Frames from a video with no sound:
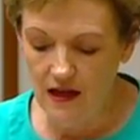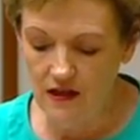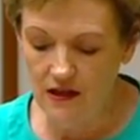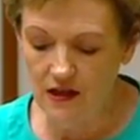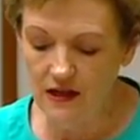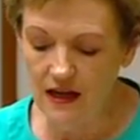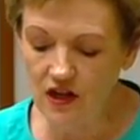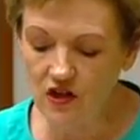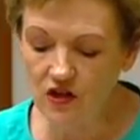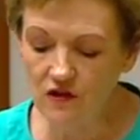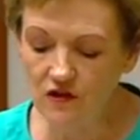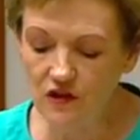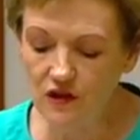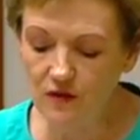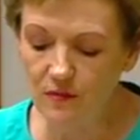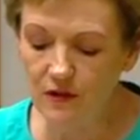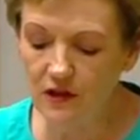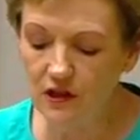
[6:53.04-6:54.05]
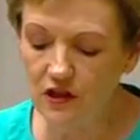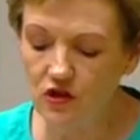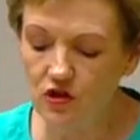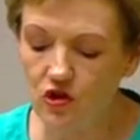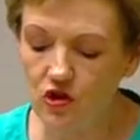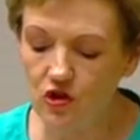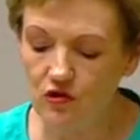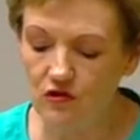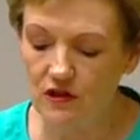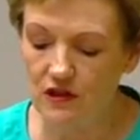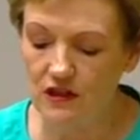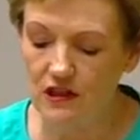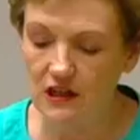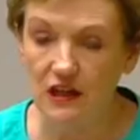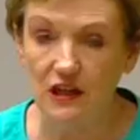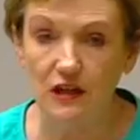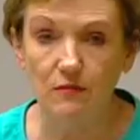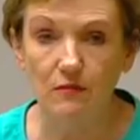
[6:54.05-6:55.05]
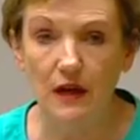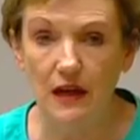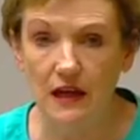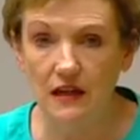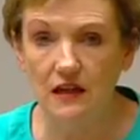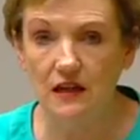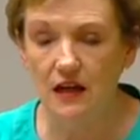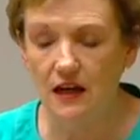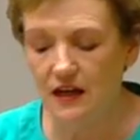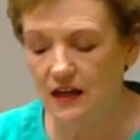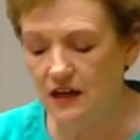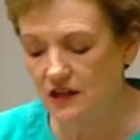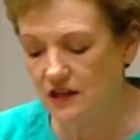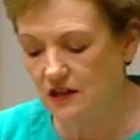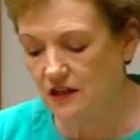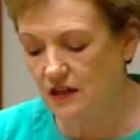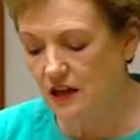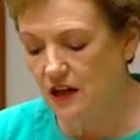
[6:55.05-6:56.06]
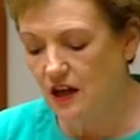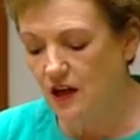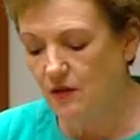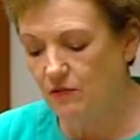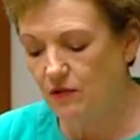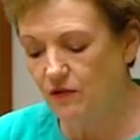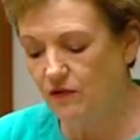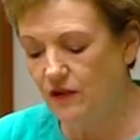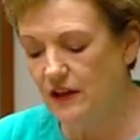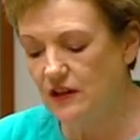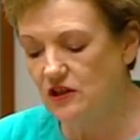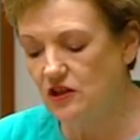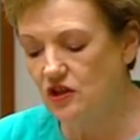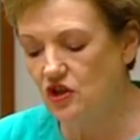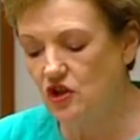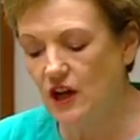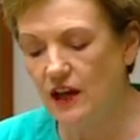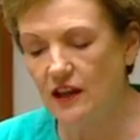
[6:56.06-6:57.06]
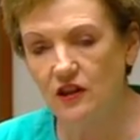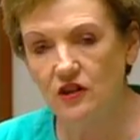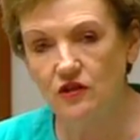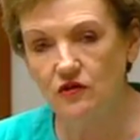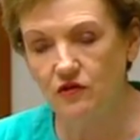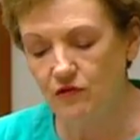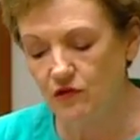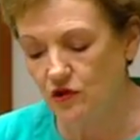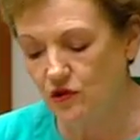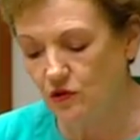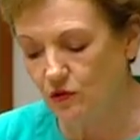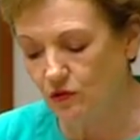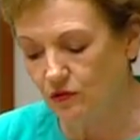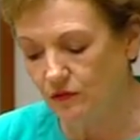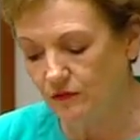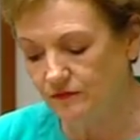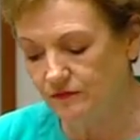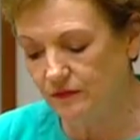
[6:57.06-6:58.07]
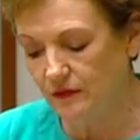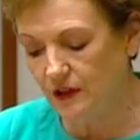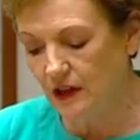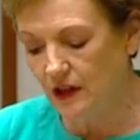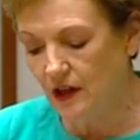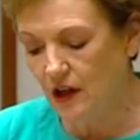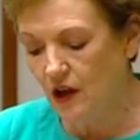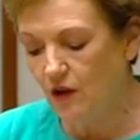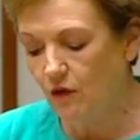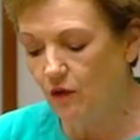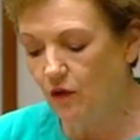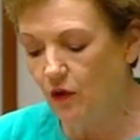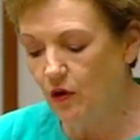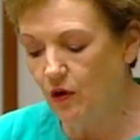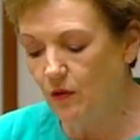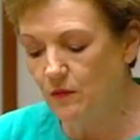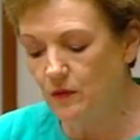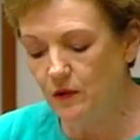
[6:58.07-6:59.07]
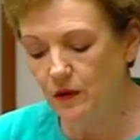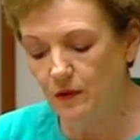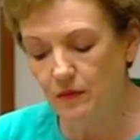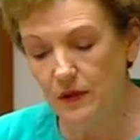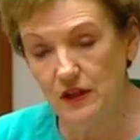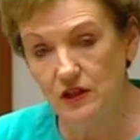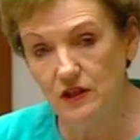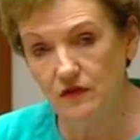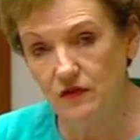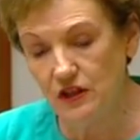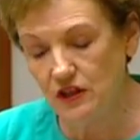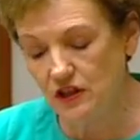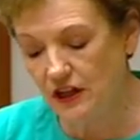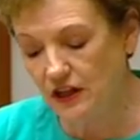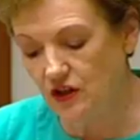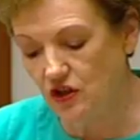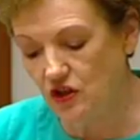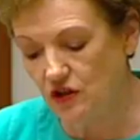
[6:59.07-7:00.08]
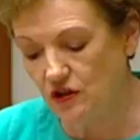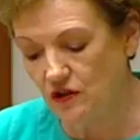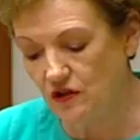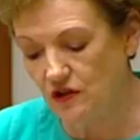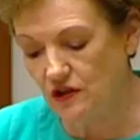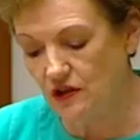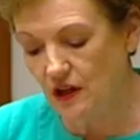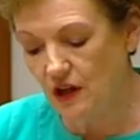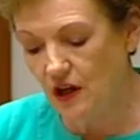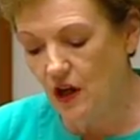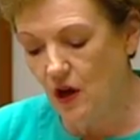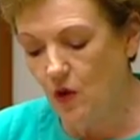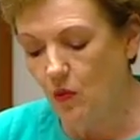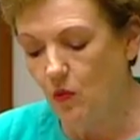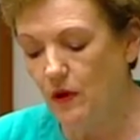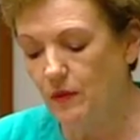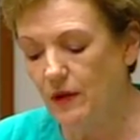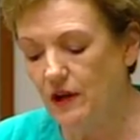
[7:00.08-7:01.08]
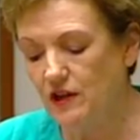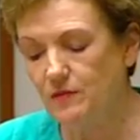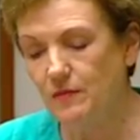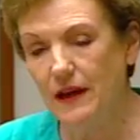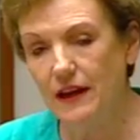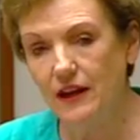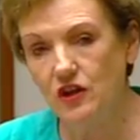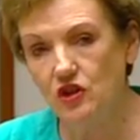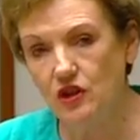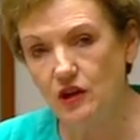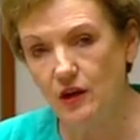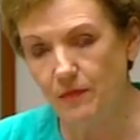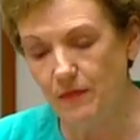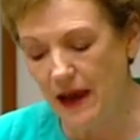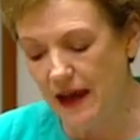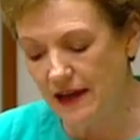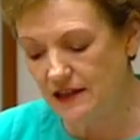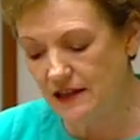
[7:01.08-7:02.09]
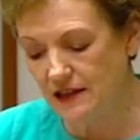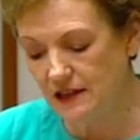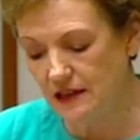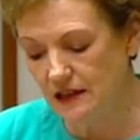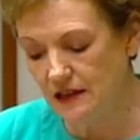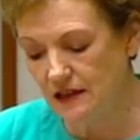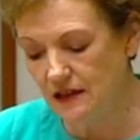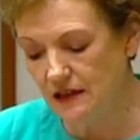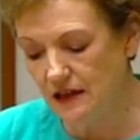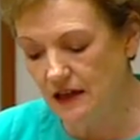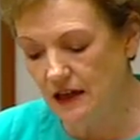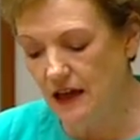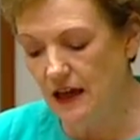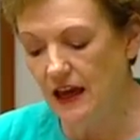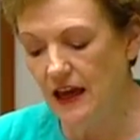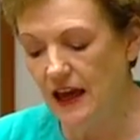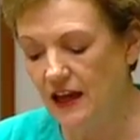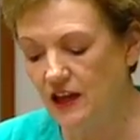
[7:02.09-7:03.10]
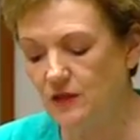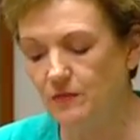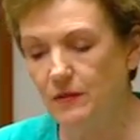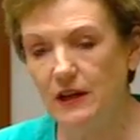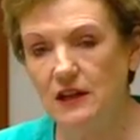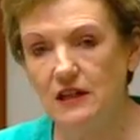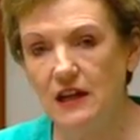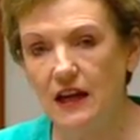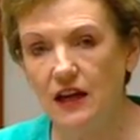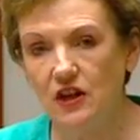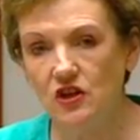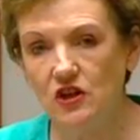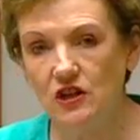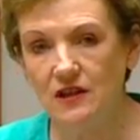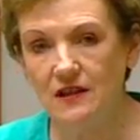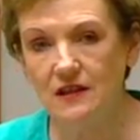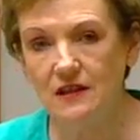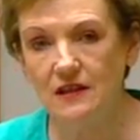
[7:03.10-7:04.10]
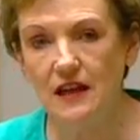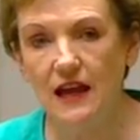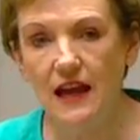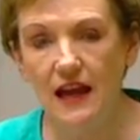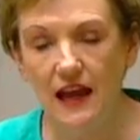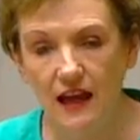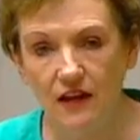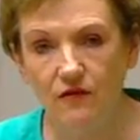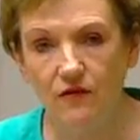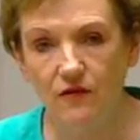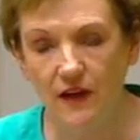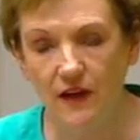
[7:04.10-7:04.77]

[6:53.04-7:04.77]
The National Disability Insurance Scheme, NDIS, presents a challenge for us all. Formed with the best of intentions, we must manage capacity, expectations and